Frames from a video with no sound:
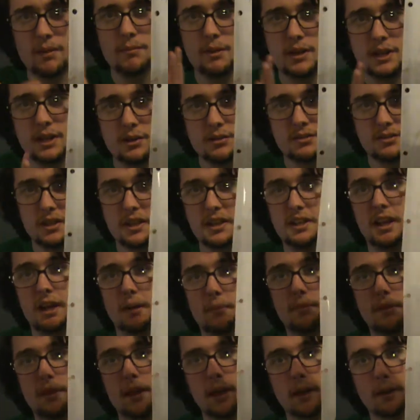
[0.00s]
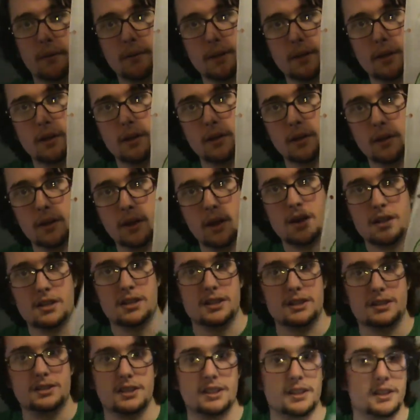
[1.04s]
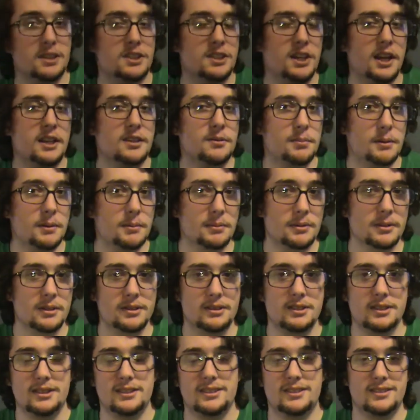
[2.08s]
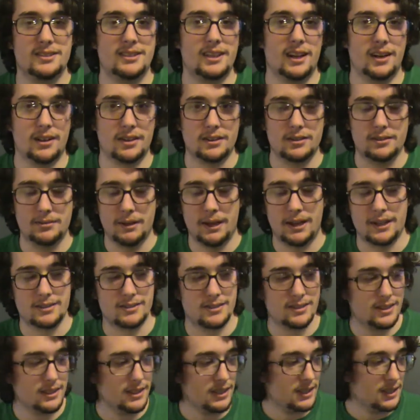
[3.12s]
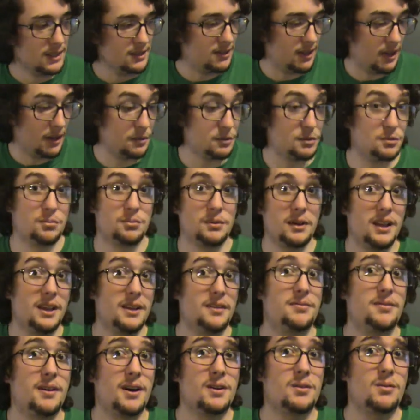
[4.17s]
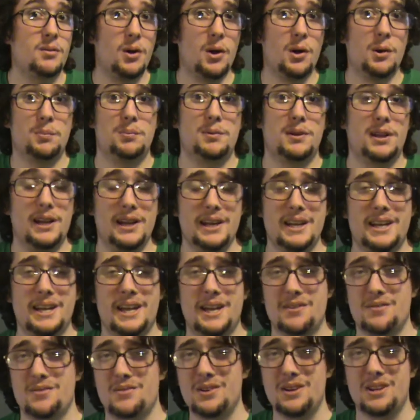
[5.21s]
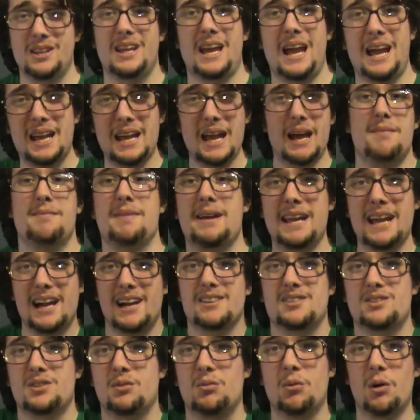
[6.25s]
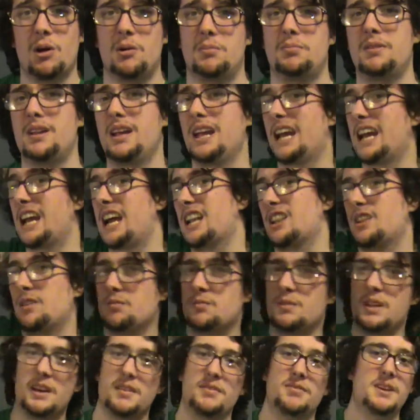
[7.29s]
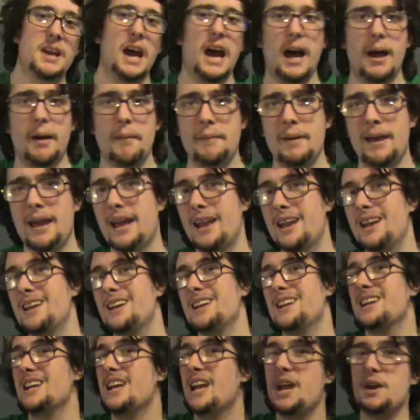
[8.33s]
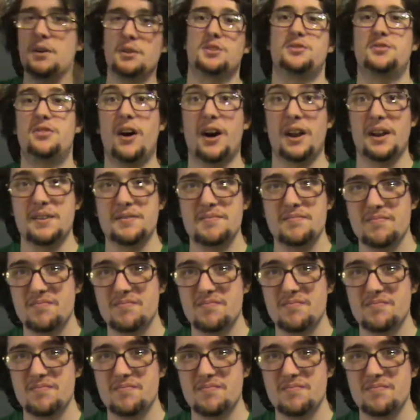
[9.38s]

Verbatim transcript: Medusa type thing. Only she enchants people. And she you know sucks. So it was really fun role playing, and really I got my guys to role play. I got the combat. It was fun.